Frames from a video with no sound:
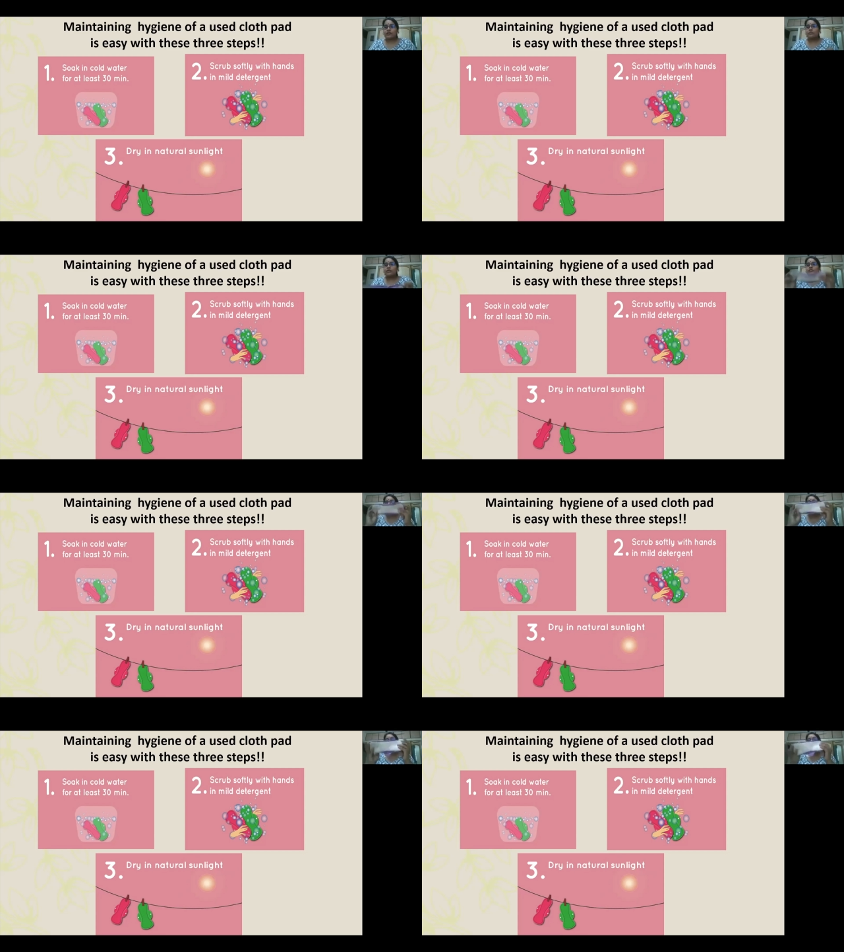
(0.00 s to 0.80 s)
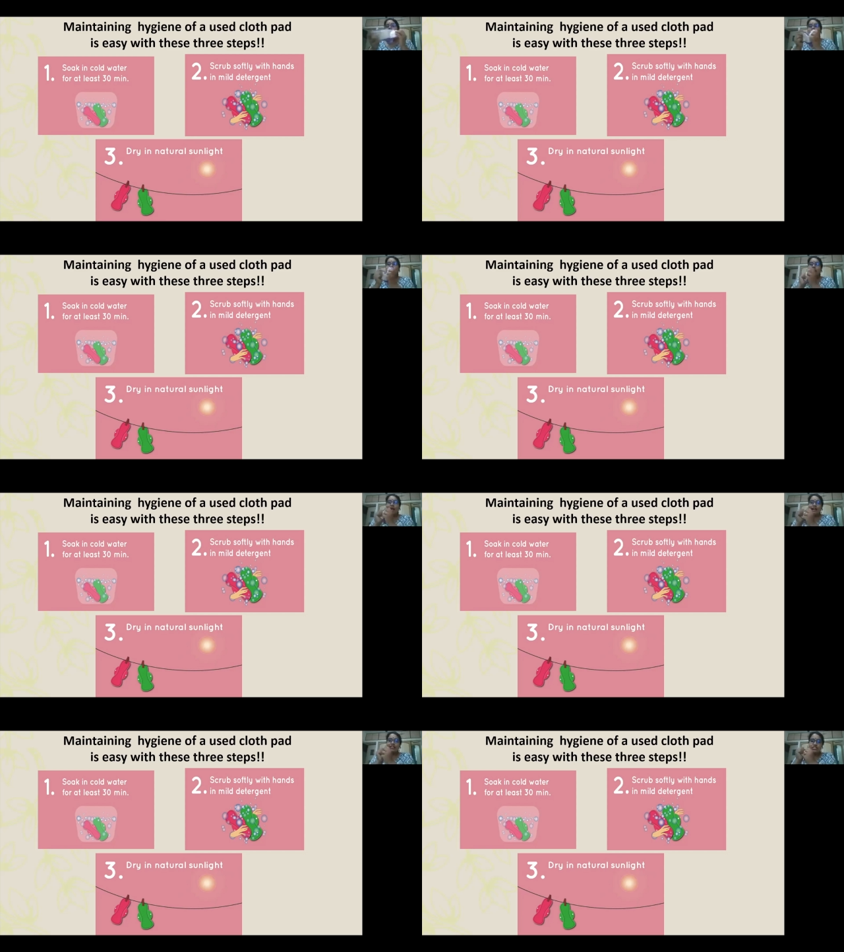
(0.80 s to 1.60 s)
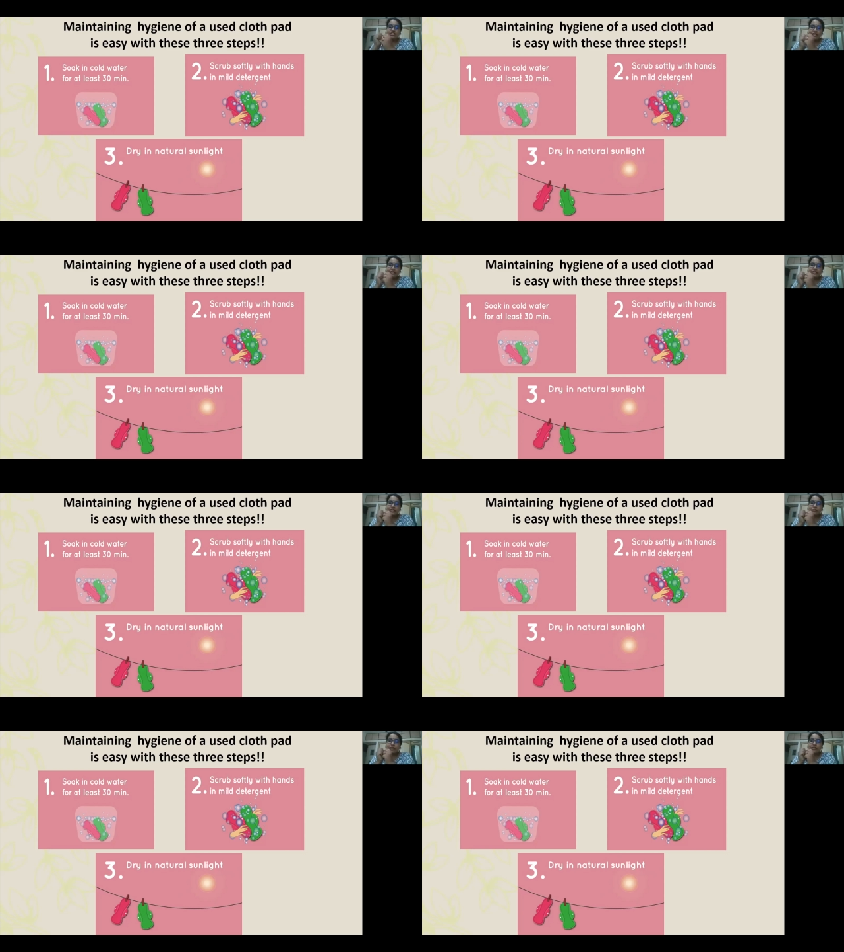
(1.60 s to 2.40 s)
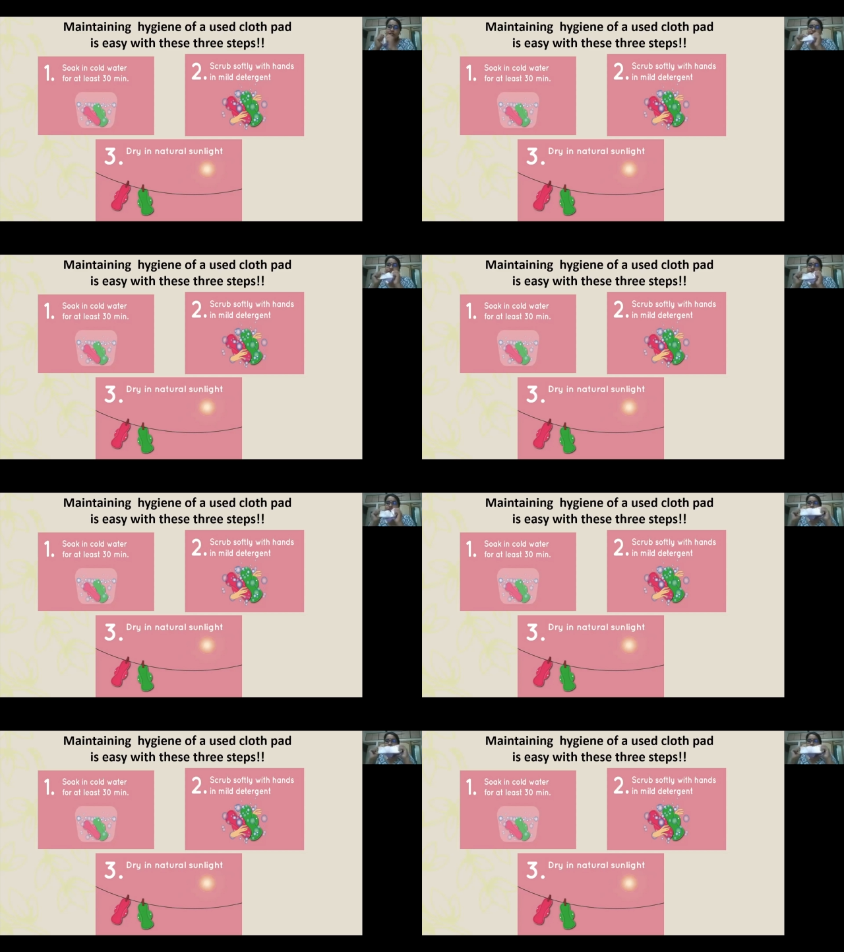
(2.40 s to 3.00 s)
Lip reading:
Nobody's mouth can be seen.